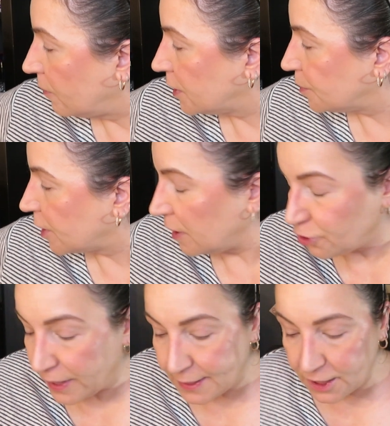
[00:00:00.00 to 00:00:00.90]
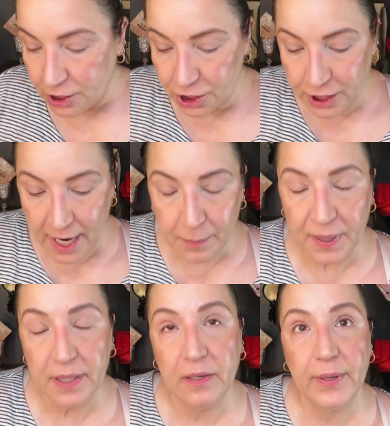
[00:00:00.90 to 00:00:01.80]
whatchamacallit transition shade,
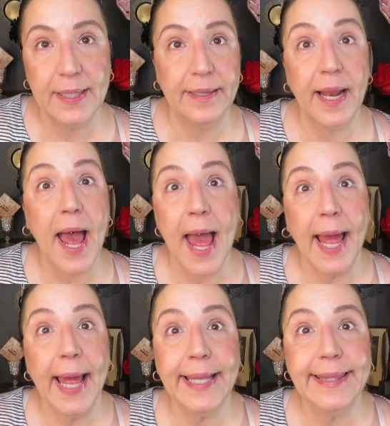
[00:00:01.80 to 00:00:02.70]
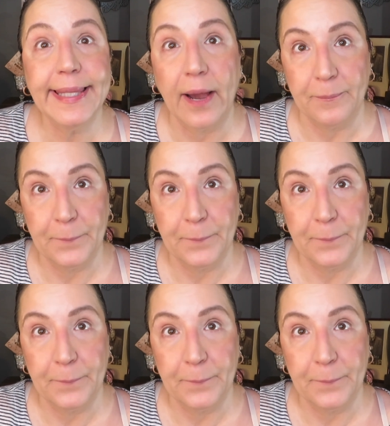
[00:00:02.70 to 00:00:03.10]
but you know what? No.